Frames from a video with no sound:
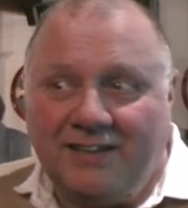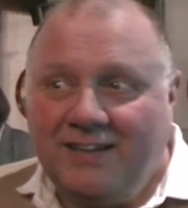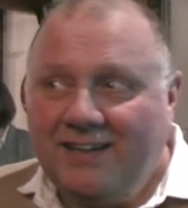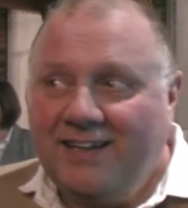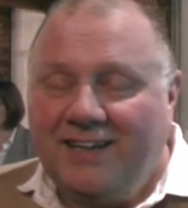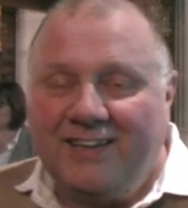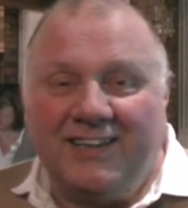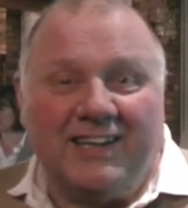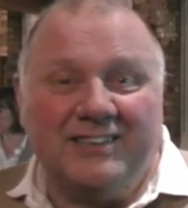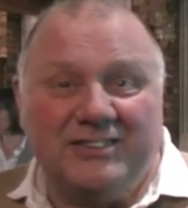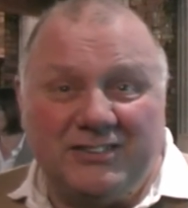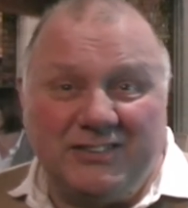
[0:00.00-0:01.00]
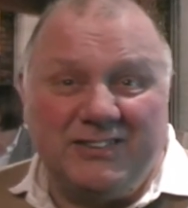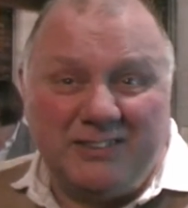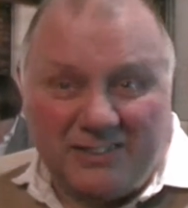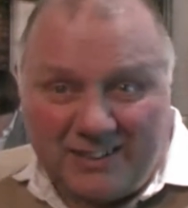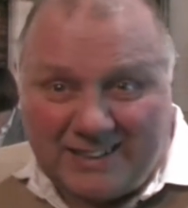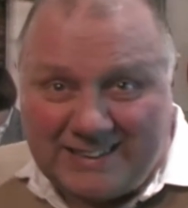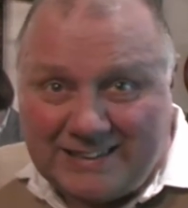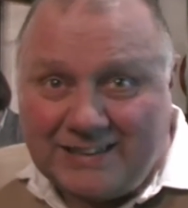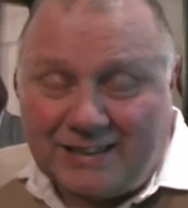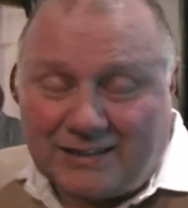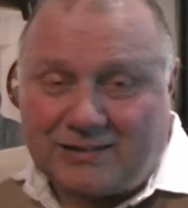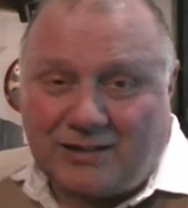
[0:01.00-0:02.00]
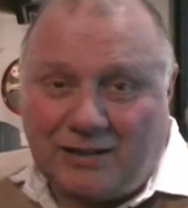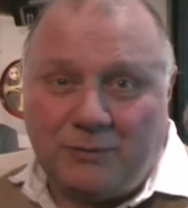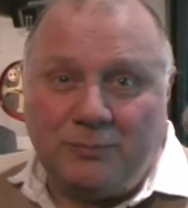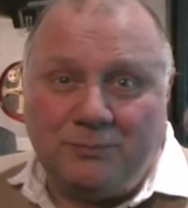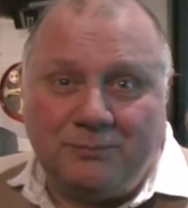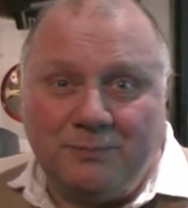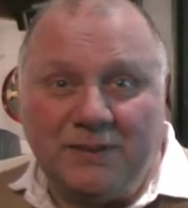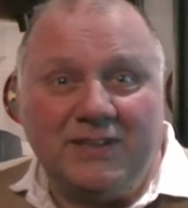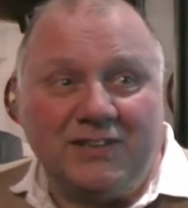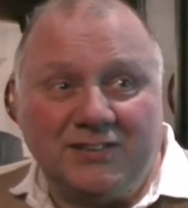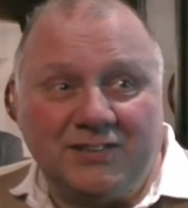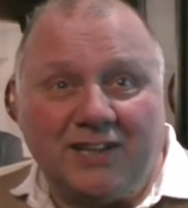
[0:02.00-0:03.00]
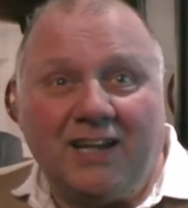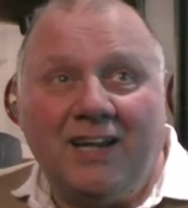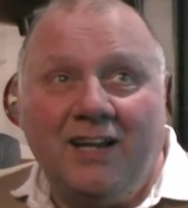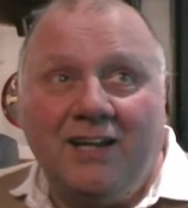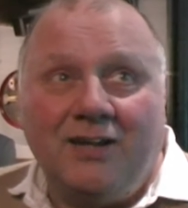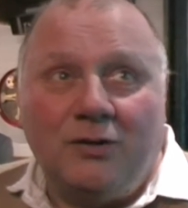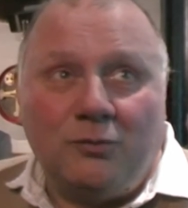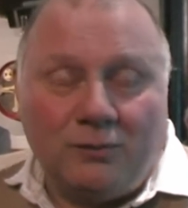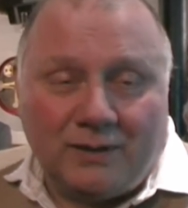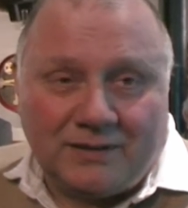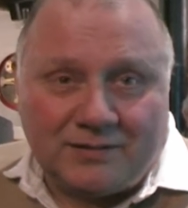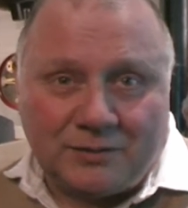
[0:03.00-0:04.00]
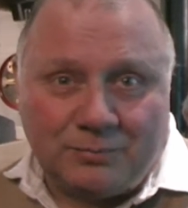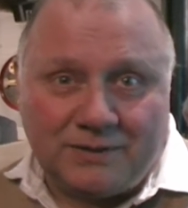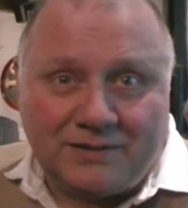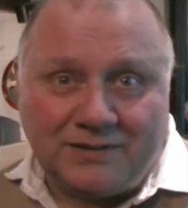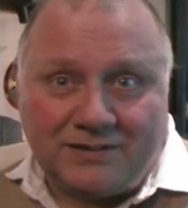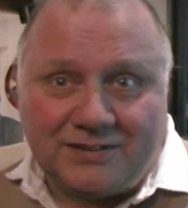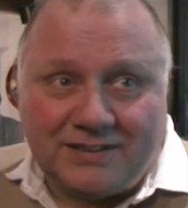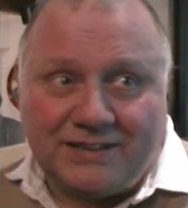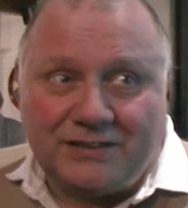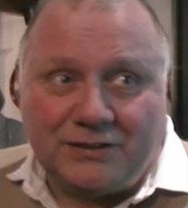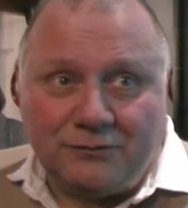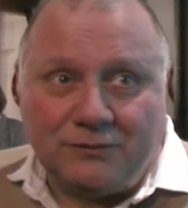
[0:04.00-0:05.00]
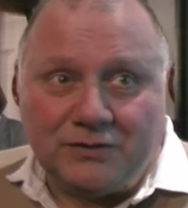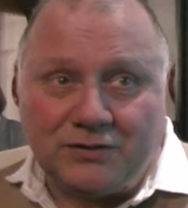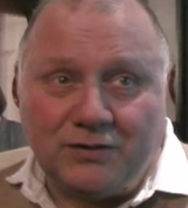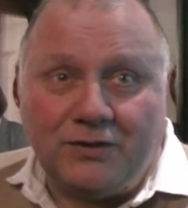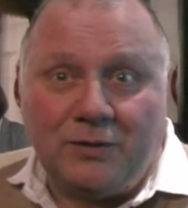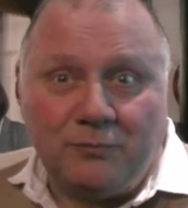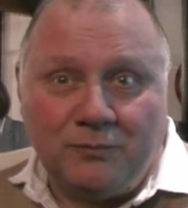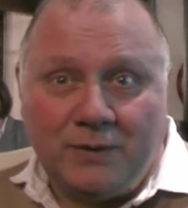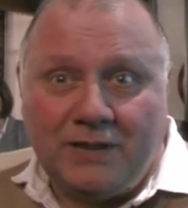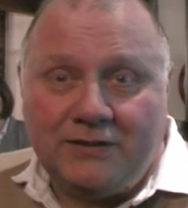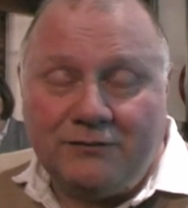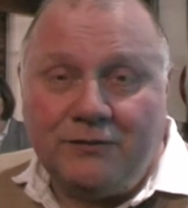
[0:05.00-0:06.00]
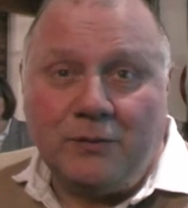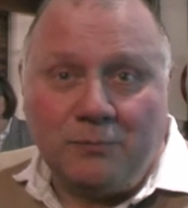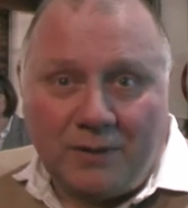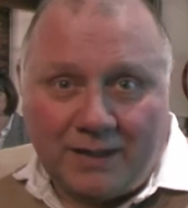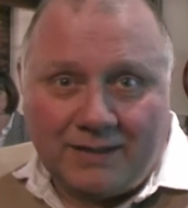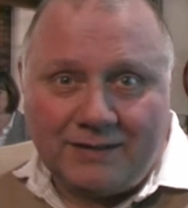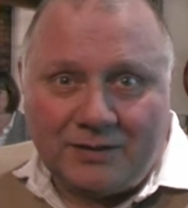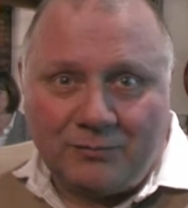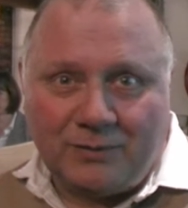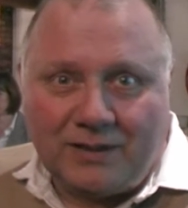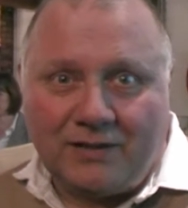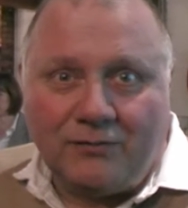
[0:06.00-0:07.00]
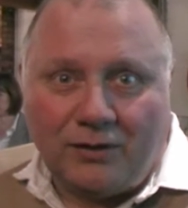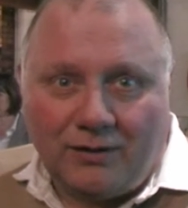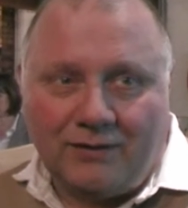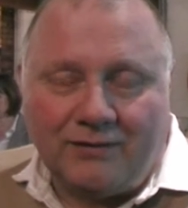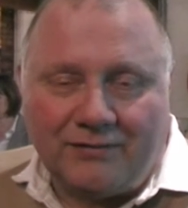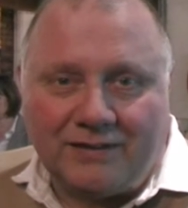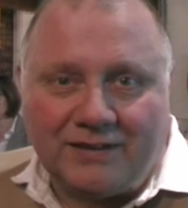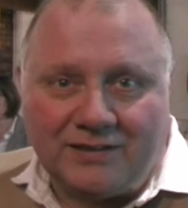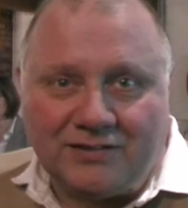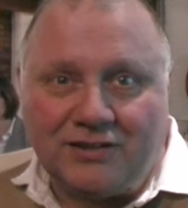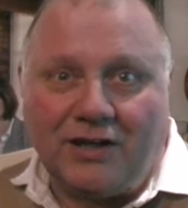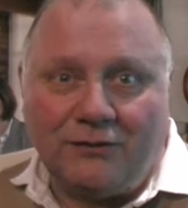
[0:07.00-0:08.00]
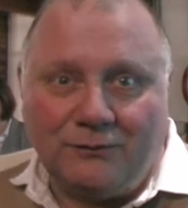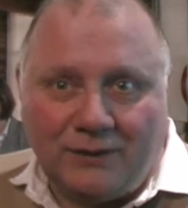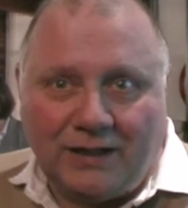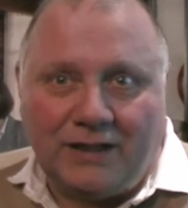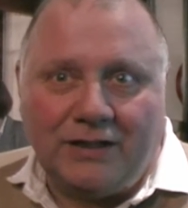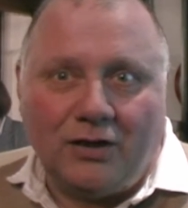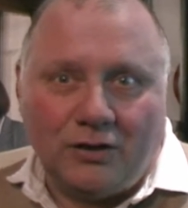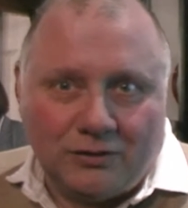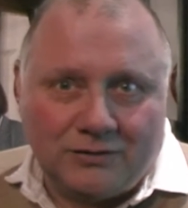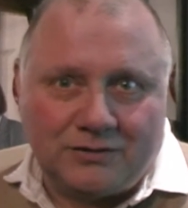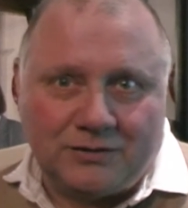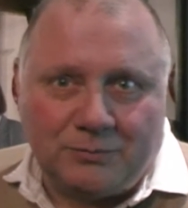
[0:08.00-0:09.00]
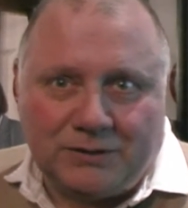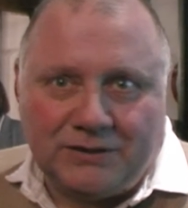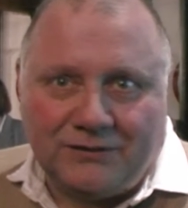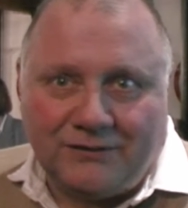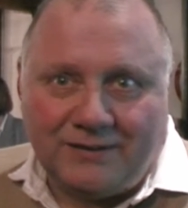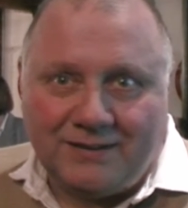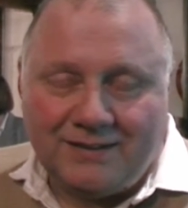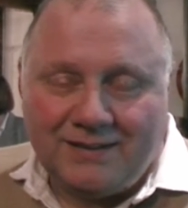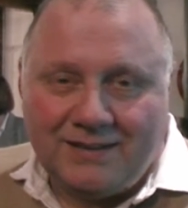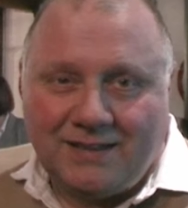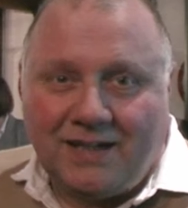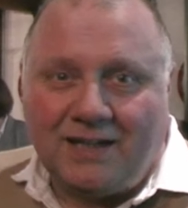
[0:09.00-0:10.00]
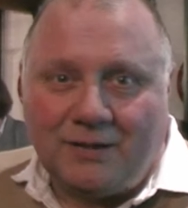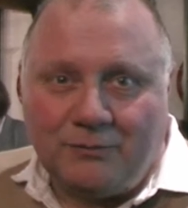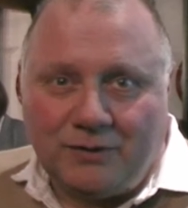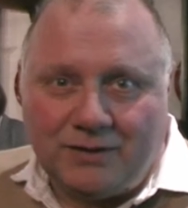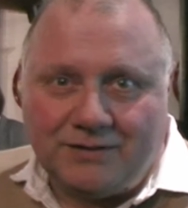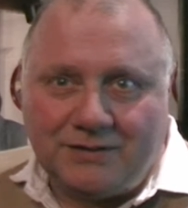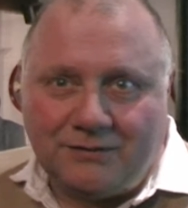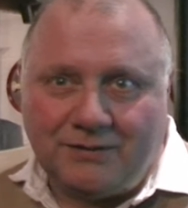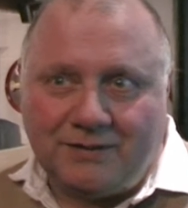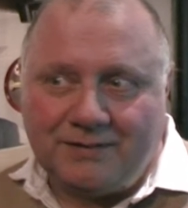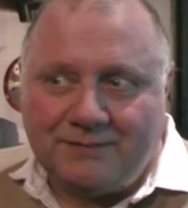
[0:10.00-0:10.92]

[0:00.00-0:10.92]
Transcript: The answer is no, I didn't actually, because whilst the presentation was good, it reminded me of all the things that I really ought to be doing and I'm not doing.